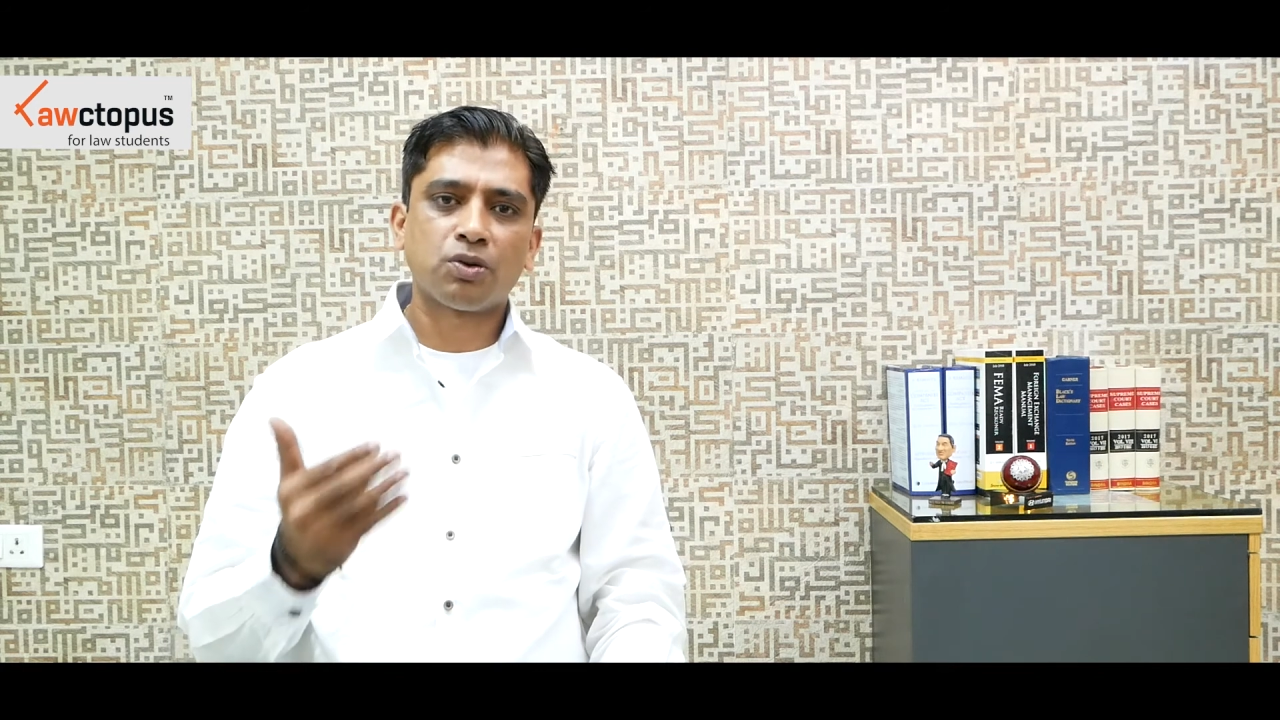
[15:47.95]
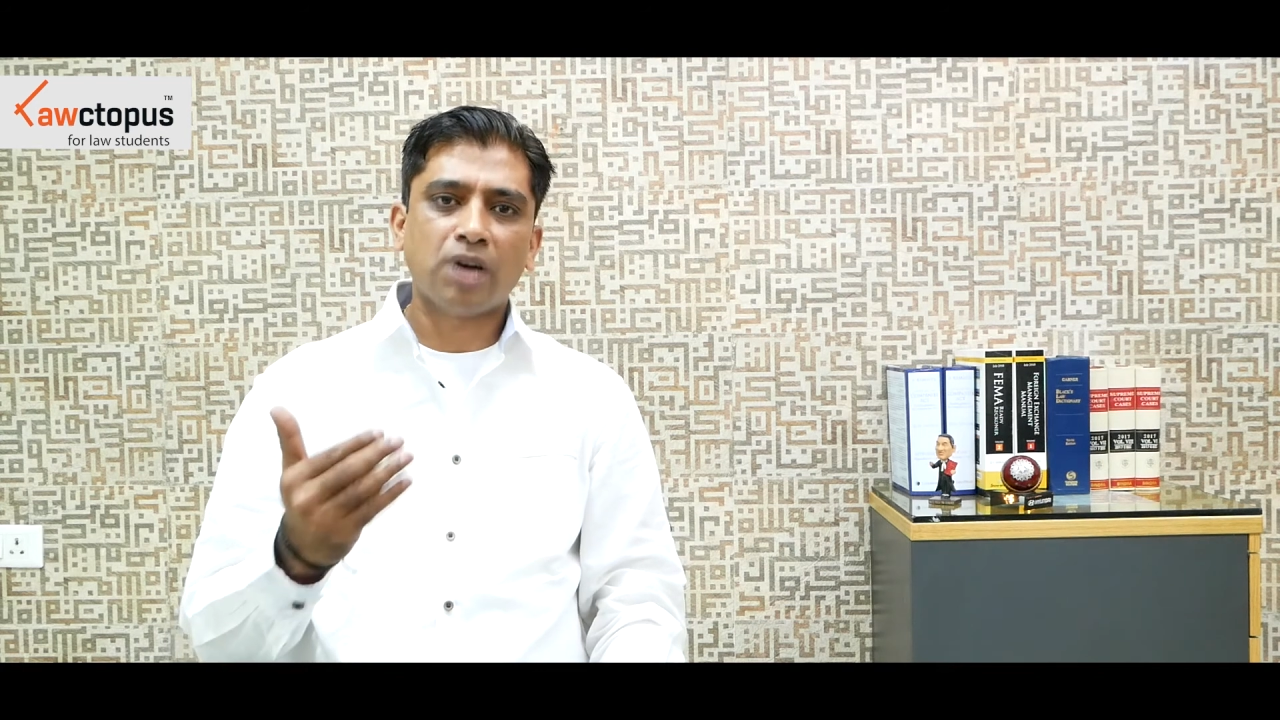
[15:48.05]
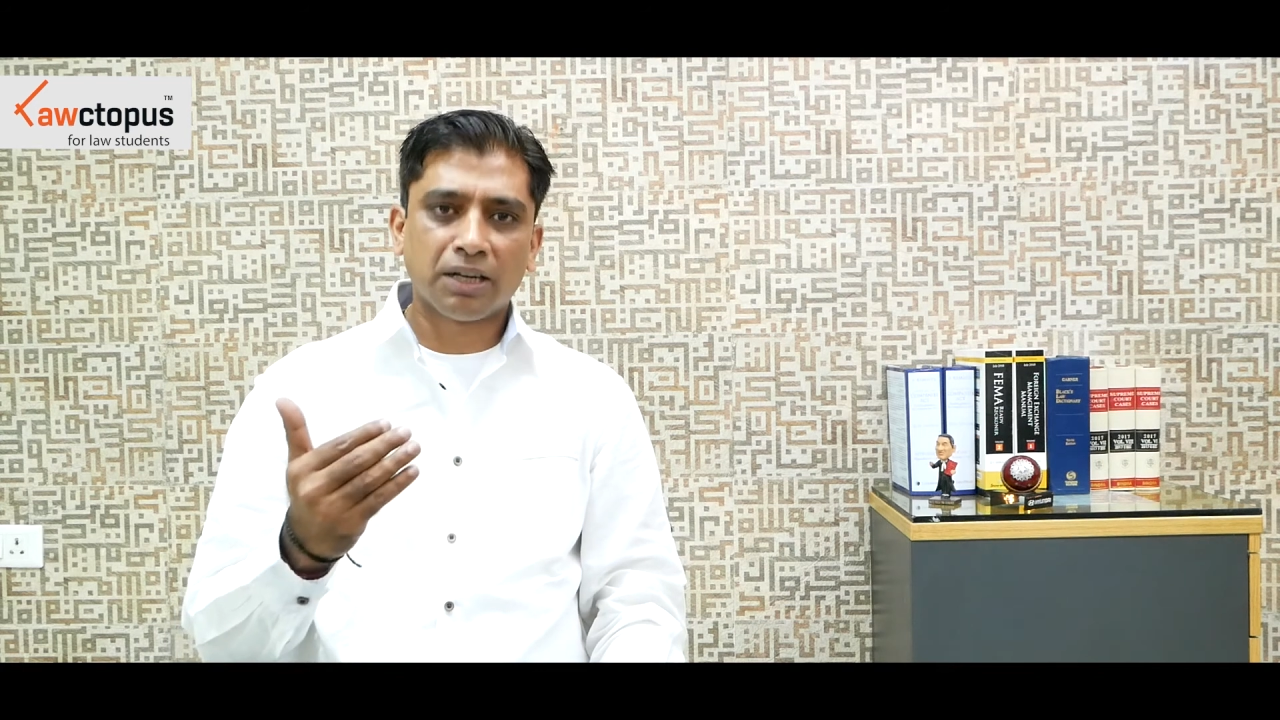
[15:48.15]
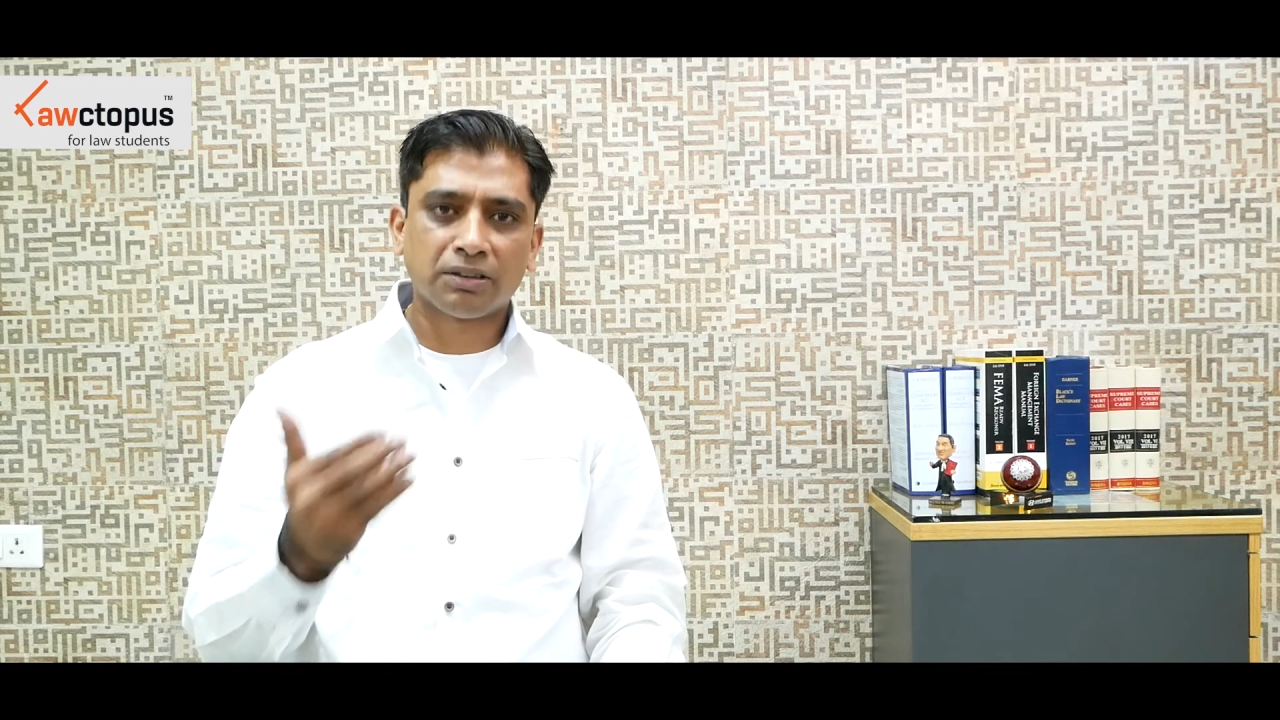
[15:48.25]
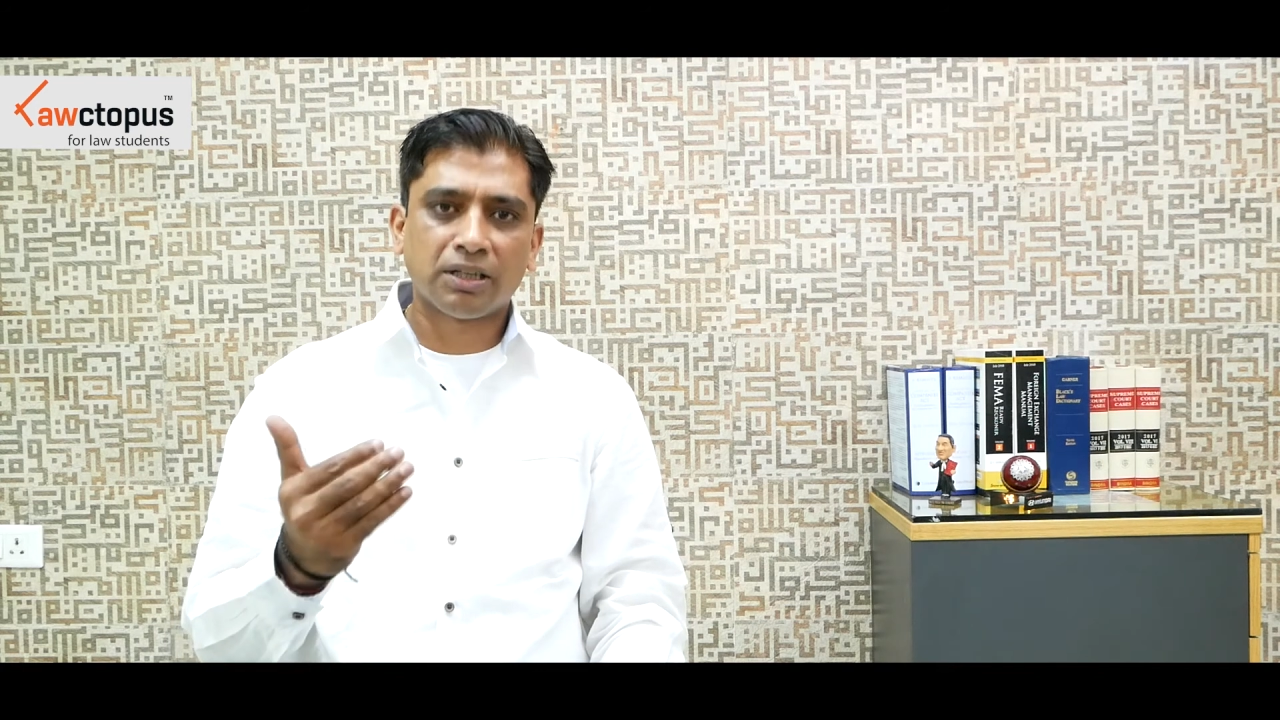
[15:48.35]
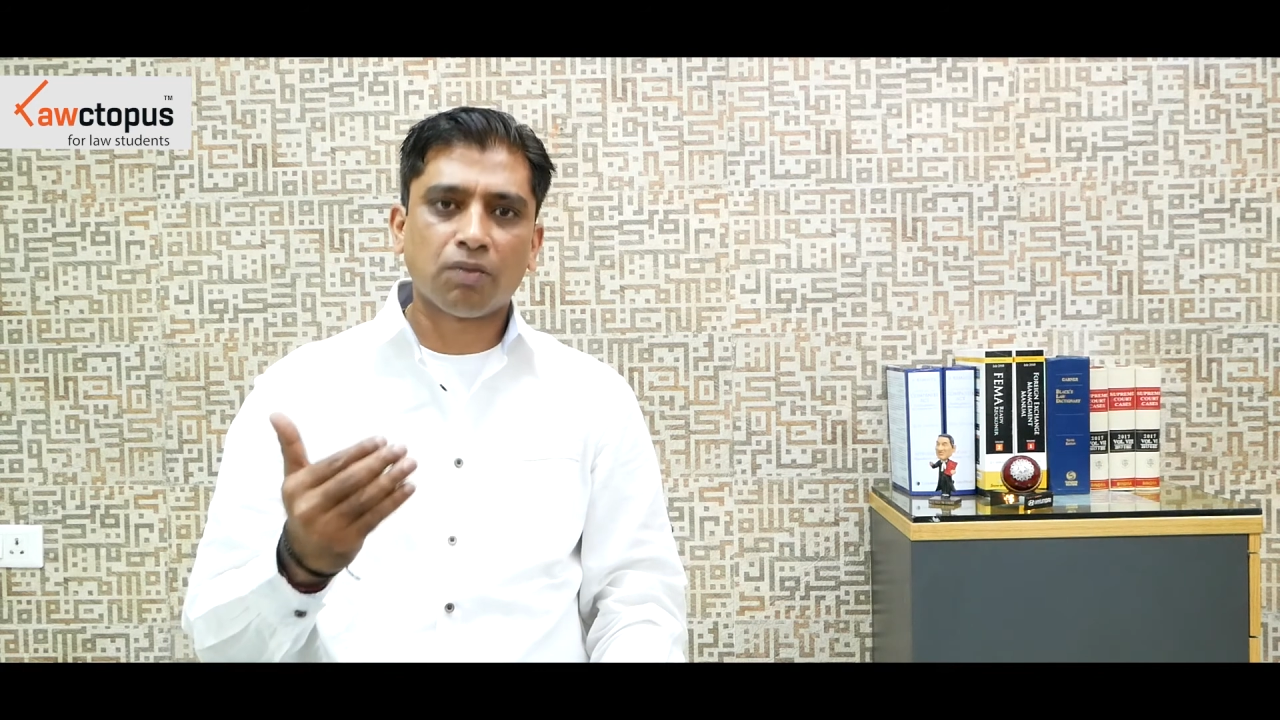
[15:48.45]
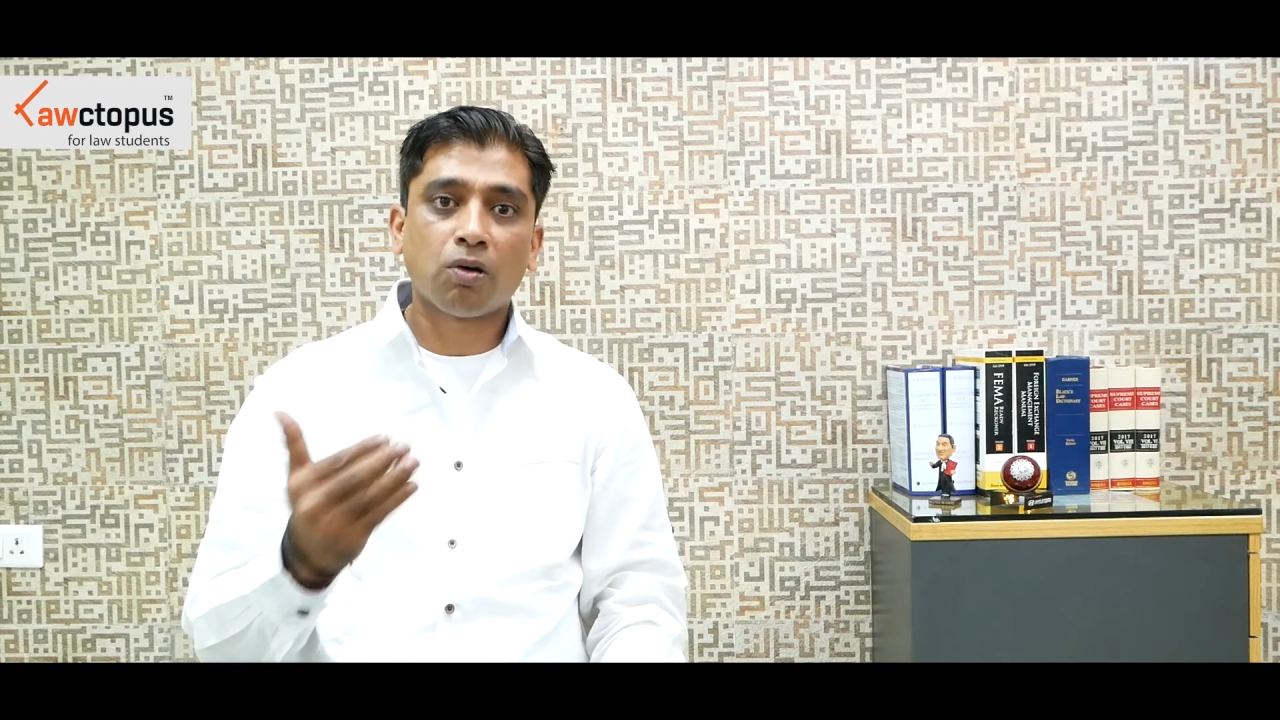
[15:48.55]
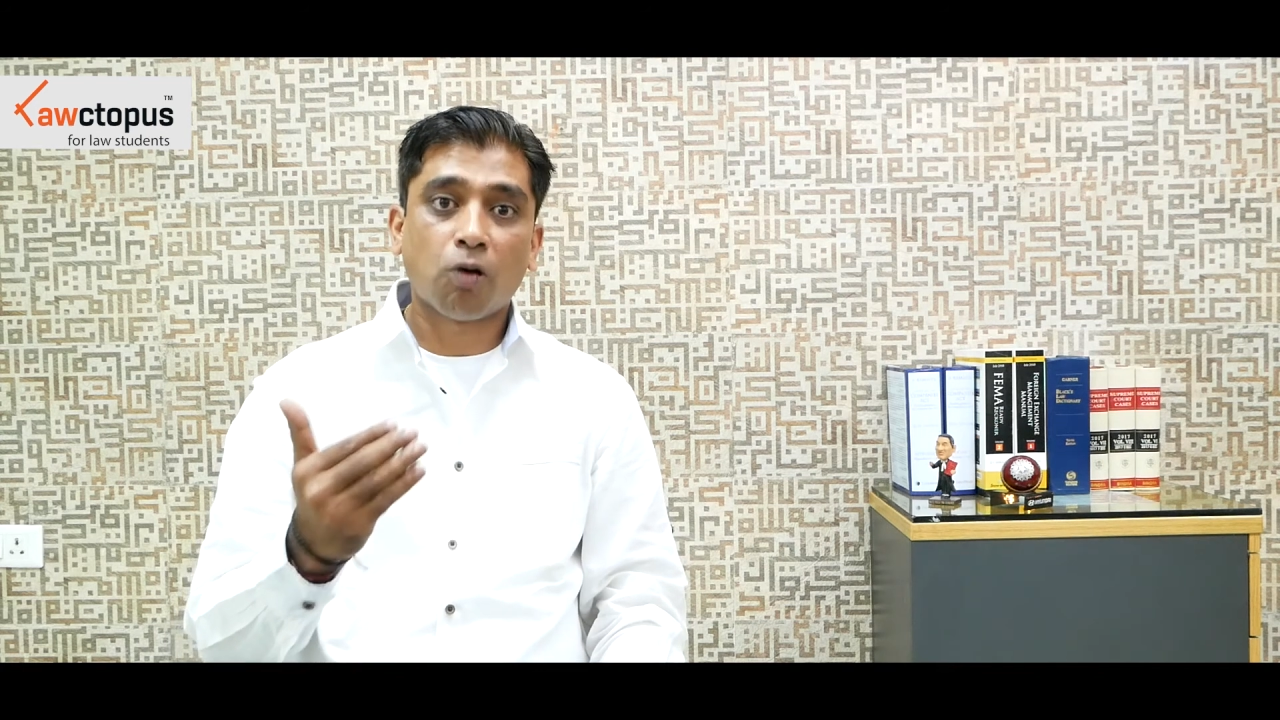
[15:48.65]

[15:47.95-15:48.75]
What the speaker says: understand what